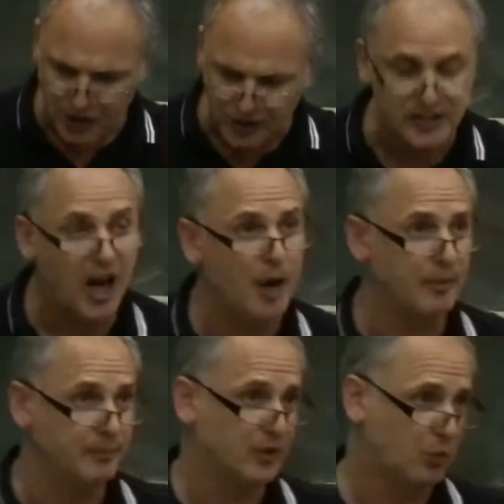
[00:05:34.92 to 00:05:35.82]
Chris
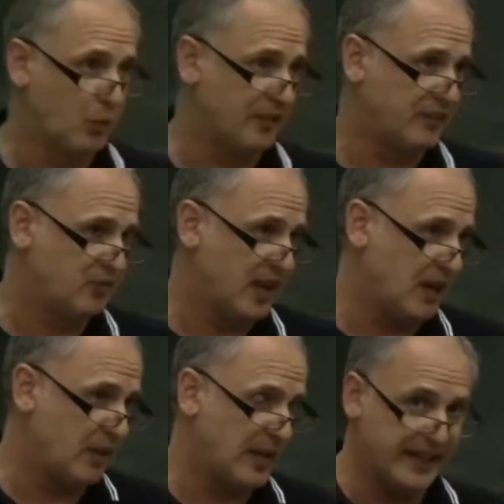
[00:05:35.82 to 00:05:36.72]
Harman, one of,
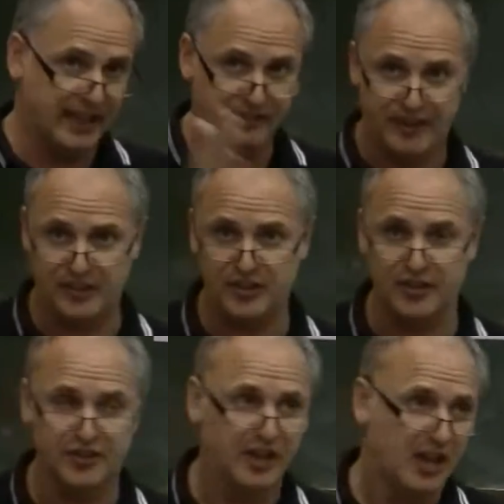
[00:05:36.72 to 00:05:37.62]
the, uh, our leading
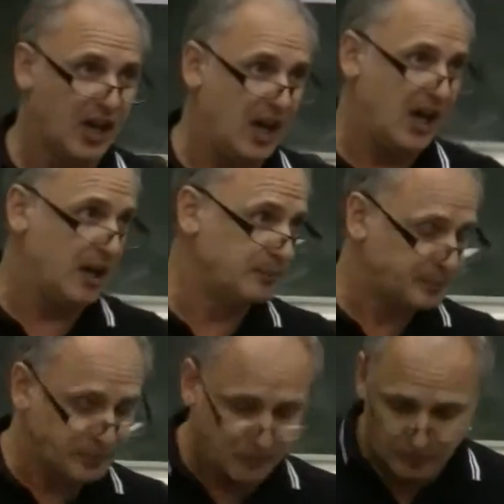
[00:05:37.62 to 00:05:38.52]
theoreticians,
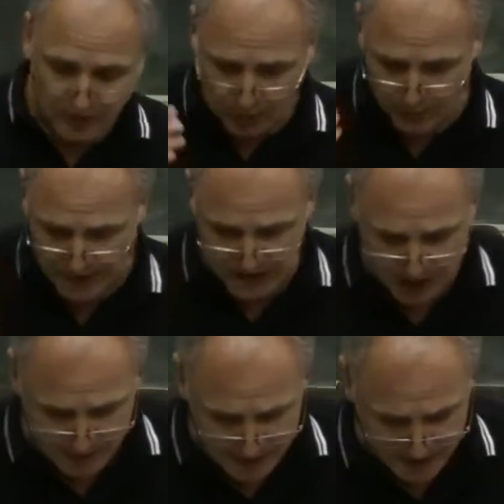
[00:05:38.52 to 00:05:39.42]
um, when he was
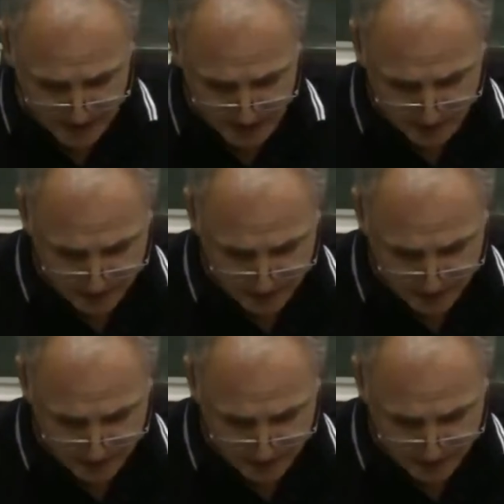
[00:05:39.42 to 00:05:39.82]
live, made a